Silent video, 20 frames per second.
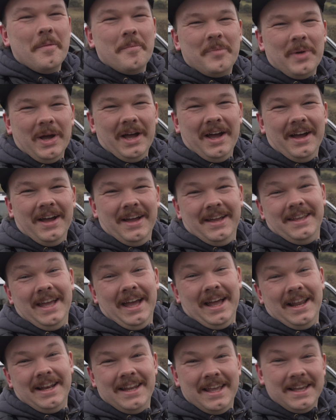But
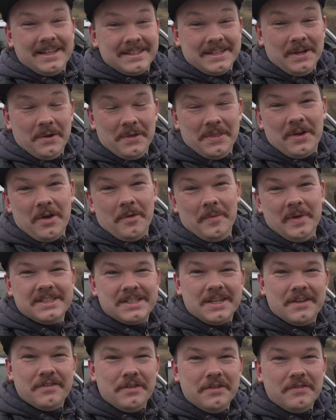yeah, let us know in the
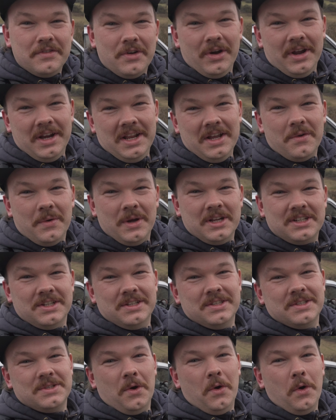comments if you've got any
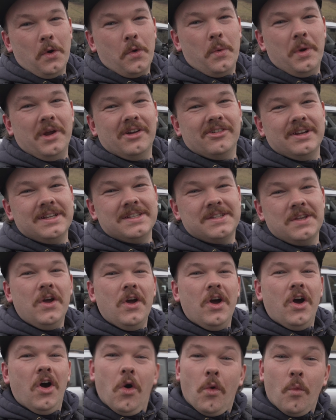questions or queries
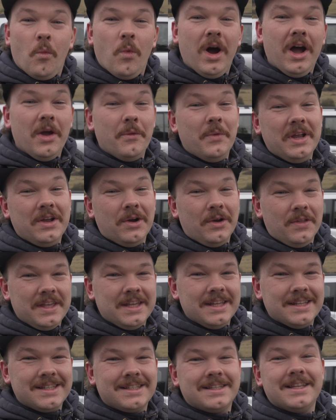on why we got
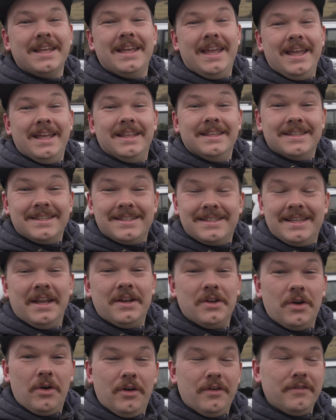this
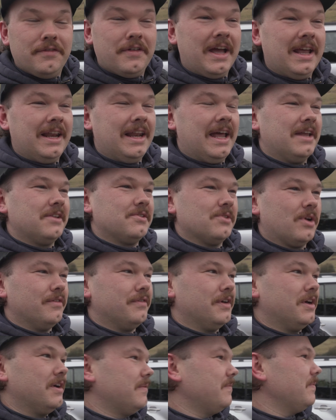instead of a Land
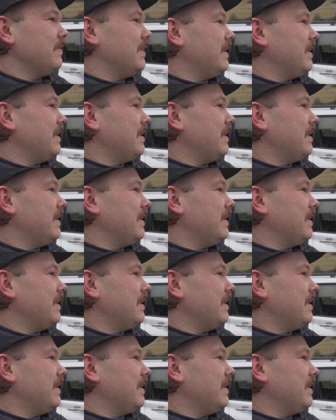Rover.